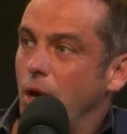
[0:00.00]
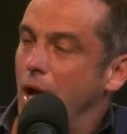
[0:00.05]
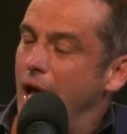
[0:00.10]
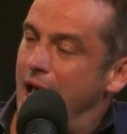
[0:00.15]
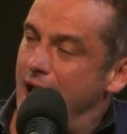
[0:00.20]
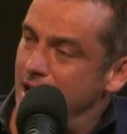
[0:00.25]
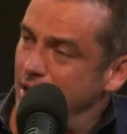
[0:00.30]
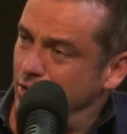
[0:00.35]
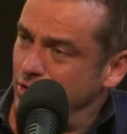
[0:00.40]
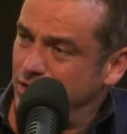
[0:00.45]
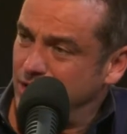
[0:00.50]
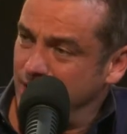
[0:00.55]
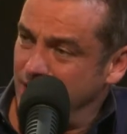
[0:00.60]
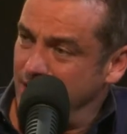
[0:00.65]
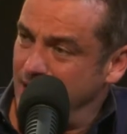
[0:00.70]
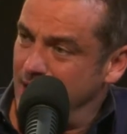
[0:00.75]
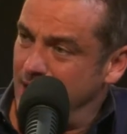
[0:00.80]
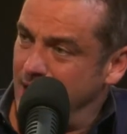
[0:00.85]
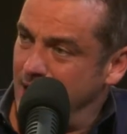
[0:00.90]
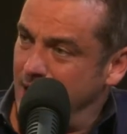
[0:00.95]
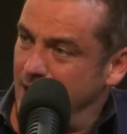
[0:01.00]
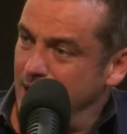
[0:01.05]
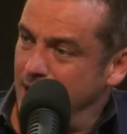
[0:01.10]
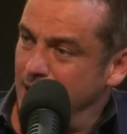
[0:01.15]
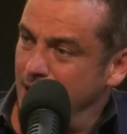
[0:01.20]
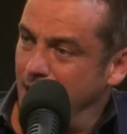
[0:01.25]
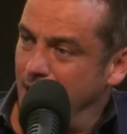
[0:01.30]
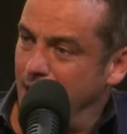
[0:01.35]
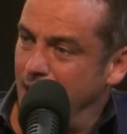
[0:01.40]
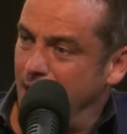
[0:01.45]
Ederson,
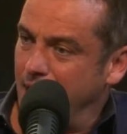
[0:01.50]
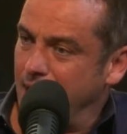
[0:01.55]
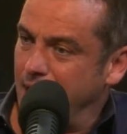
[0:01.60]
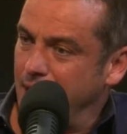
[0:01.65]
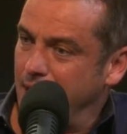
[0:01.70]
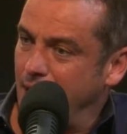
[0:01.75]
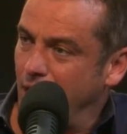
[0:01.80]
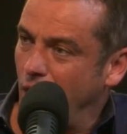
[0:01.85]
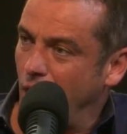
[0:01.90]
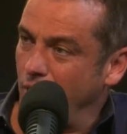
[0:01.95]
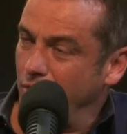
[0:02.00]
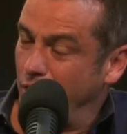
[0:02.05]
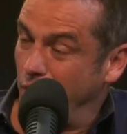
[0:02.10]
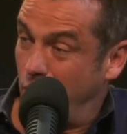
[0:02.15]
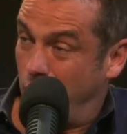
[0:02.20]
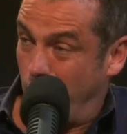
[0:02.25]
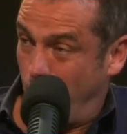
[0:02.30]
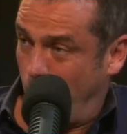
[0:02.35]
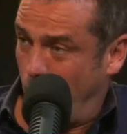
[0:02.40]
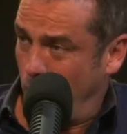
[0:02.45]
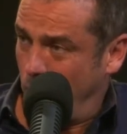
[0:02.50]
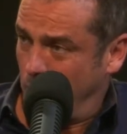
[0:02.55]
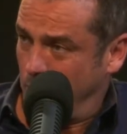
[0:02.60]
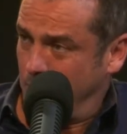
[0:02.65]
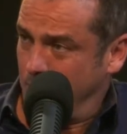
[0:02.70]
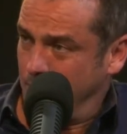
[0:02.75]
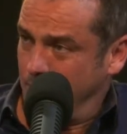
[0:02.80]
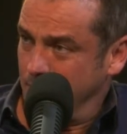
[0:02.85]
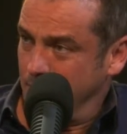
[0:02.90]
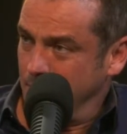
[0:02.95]
on the
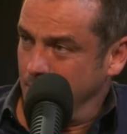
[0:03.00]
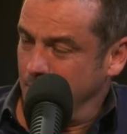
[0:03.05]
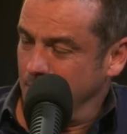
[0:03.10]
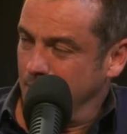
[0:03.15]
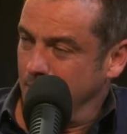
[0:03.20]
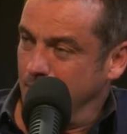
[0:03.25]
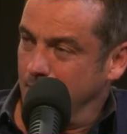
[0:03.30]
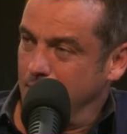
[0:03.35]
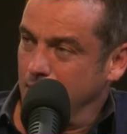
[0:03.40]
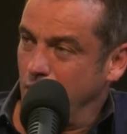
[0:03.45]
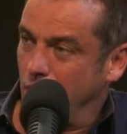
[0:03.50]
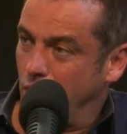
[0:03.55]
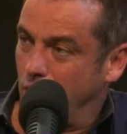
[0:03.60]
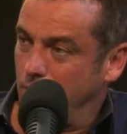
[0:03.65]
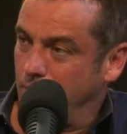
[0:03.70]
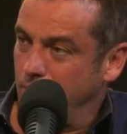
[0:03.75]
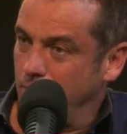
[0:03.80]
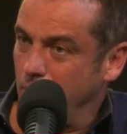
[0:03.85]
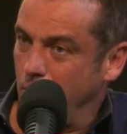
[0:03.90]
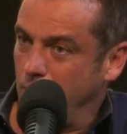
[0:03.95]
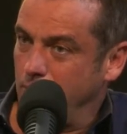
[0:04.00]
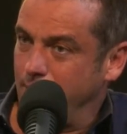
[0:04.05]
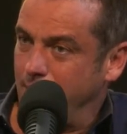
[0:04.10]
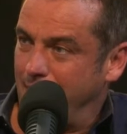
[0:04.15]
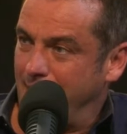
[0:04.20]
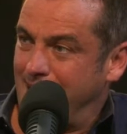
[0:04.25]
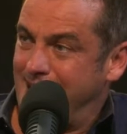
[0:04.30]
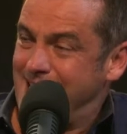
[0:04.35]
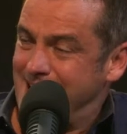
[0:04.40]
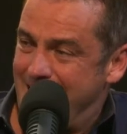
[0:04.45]
goal,
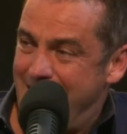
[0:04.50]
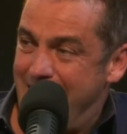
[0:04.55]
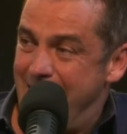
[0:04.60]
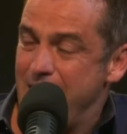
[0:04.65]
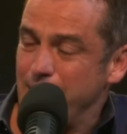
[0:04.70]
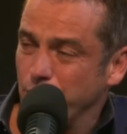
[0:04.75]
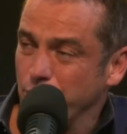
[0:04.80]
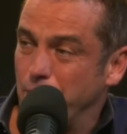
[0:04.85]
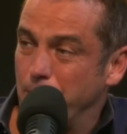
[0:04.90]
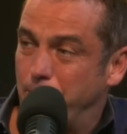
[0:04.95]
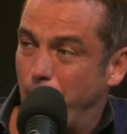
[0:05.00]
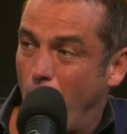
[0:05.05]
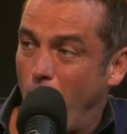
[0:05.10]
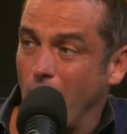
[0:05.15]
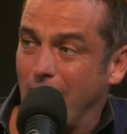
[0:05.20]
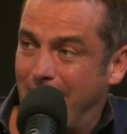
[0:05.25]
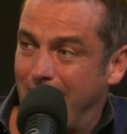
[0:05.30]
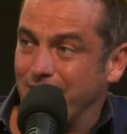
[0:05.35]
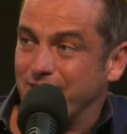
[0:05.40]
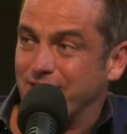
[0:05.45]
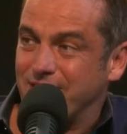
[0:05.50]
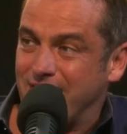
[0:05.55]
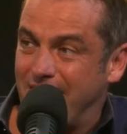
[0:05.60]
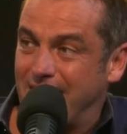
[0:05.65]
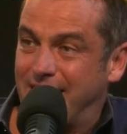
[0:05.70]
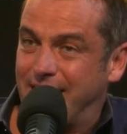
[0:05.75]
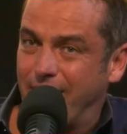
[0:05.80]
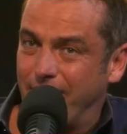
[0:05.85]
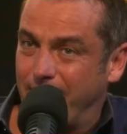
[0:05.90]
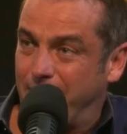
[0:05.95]
he handled the ball
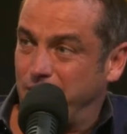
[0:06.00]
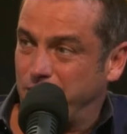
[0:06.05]
outside the area.